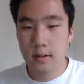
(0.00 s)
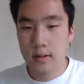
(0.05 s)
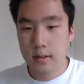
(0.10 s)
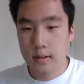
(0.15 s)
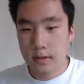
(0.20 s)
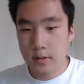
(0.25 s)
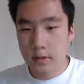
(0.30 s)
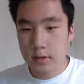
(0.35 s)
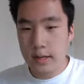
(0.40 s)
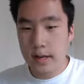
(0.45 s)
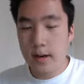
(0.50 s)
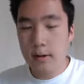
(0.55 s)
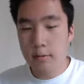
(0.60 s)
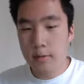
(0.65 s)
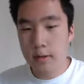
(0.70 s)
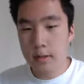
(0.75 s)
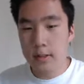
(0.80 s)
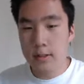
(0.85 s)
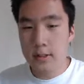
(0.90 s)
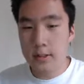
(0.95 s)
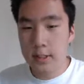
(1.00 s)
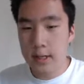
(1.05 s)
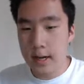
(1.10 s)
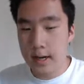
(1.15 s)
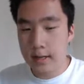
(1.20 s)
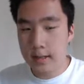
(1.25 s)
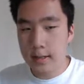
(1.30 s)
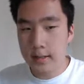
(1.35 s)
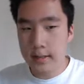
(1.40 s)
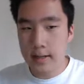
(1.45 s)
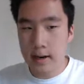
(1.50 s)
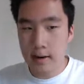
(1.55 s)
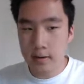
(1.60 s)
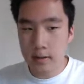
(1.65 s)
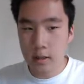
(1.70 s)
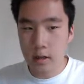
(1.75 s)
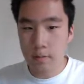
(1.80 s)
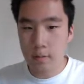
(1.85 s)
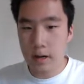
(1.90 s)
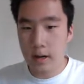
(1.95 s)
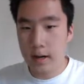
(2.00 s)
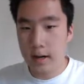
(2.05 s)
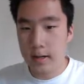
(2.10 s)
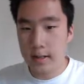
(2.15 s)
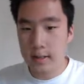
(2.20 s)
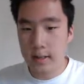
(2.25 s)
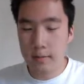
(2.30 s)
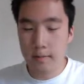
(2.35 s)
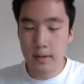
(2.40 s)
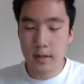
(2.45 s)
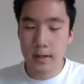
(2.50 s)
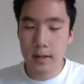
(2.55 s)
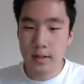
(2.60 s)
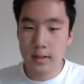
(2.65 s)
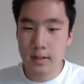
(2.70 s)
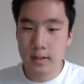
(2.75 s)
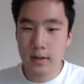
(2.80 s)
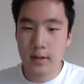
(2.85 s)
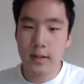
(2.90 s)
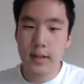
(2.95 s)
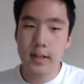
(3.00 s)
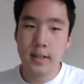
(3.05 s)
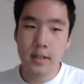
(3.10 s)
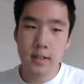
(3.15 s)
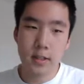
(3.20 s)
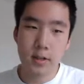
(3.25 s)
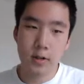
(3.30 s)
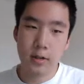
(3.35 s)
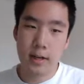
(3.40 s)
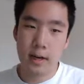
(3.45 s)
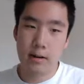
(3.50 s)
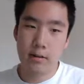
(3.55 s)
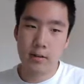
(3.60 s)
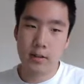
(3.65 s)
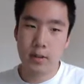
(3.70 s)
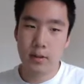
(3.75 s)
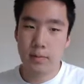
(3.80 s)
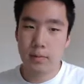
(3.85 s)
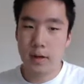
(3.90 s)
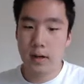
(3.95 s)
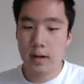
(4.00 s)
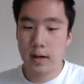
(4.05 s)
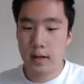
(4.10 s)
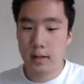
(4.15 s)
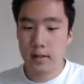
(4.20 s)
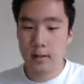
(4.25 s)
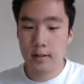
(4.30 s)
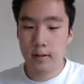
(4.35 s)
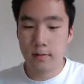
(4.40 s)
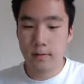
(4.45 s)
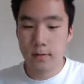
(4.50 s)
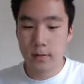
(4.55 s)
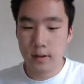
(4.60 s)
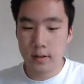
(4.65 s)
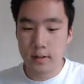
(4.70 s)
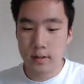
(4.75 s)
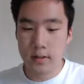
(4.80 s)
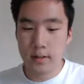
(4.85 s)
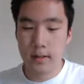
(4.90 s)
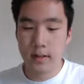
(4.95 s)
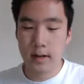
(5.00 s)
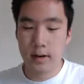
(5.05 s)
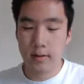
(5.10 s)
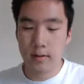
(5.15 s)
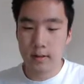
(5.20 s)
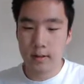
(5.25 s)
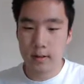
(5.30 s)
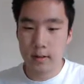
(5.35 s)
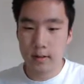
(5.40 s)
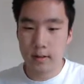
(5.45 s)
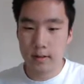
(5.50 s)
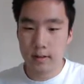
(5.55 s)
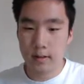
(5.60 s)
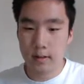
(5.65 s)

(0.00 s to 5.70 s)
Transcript: you can't really check the character behind it because there is no character behind the first character.